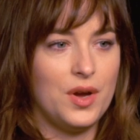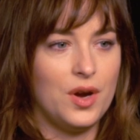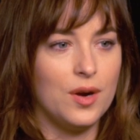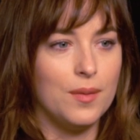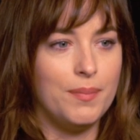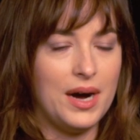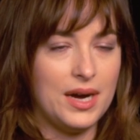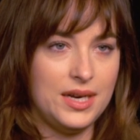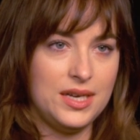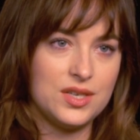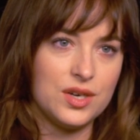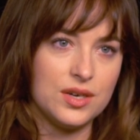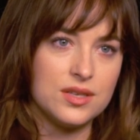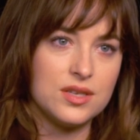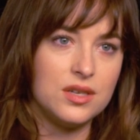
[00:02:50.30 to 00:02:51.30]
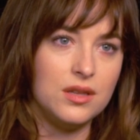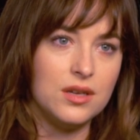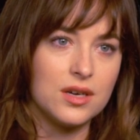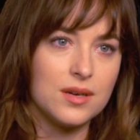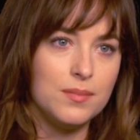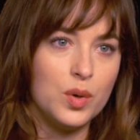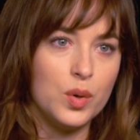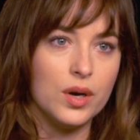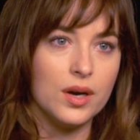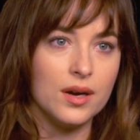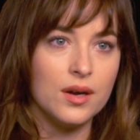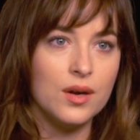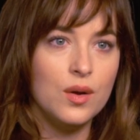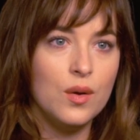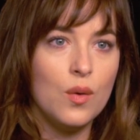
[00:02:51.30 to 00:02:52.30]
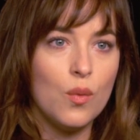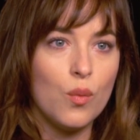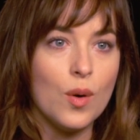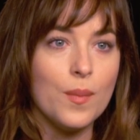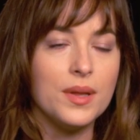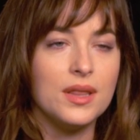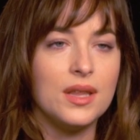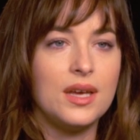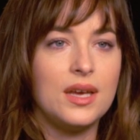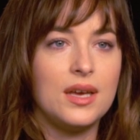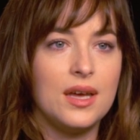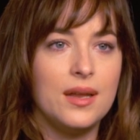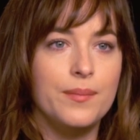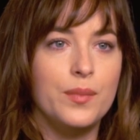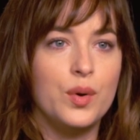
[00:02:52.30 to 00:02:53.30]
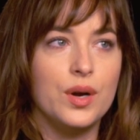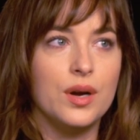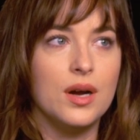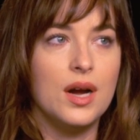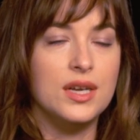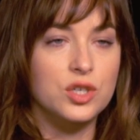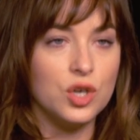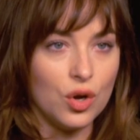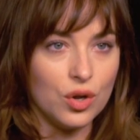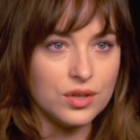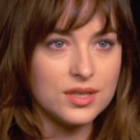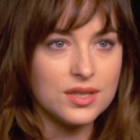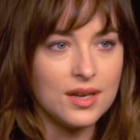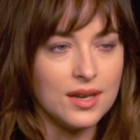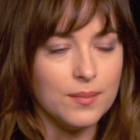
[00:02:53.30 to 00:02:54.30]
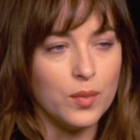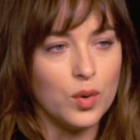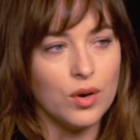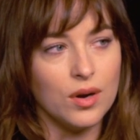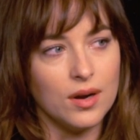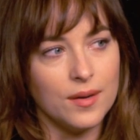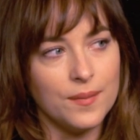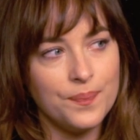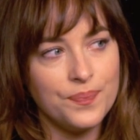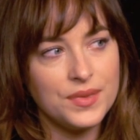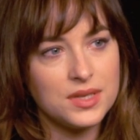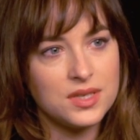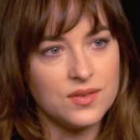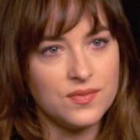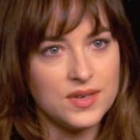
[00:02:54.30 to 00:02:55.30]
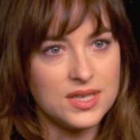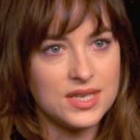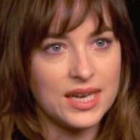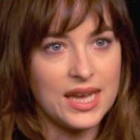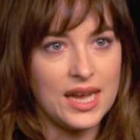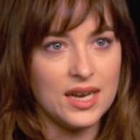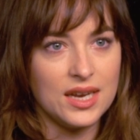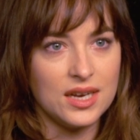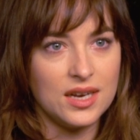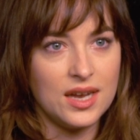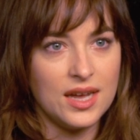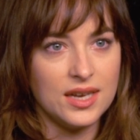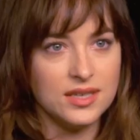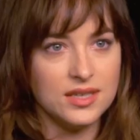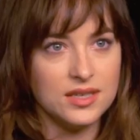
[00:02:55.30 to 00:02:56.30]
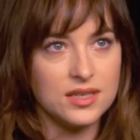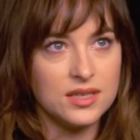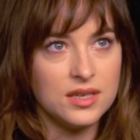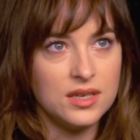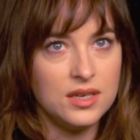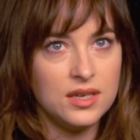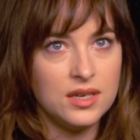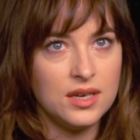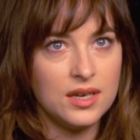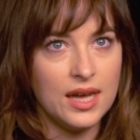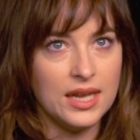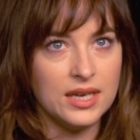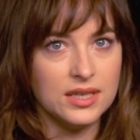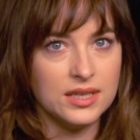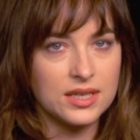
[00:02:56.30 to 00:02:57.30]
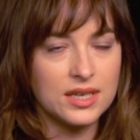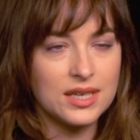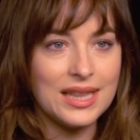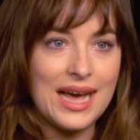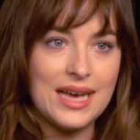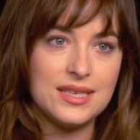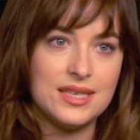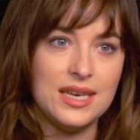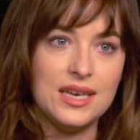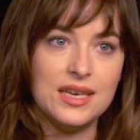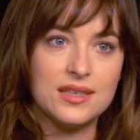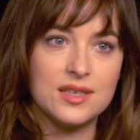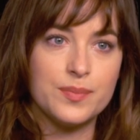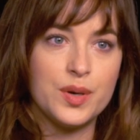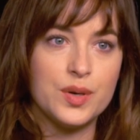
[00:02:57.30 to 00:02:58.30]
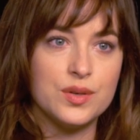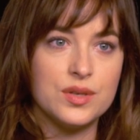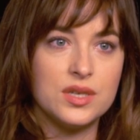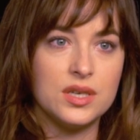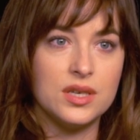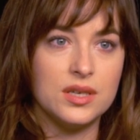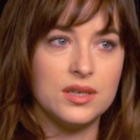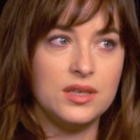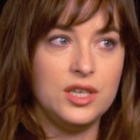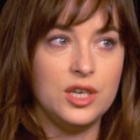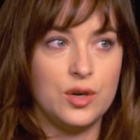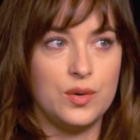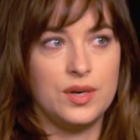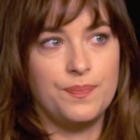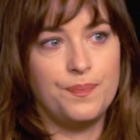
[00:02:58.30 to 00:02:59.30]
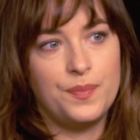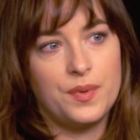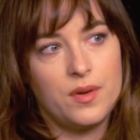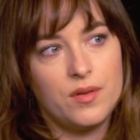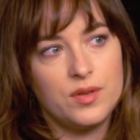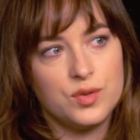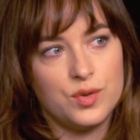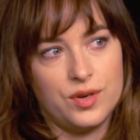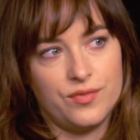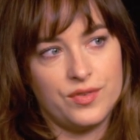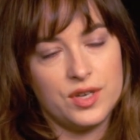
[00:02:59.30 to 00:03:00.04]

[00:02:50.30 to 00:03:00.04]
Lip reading: her body starts to look more womanly and more adult and more sophisticated and classy, as opposed to, a sort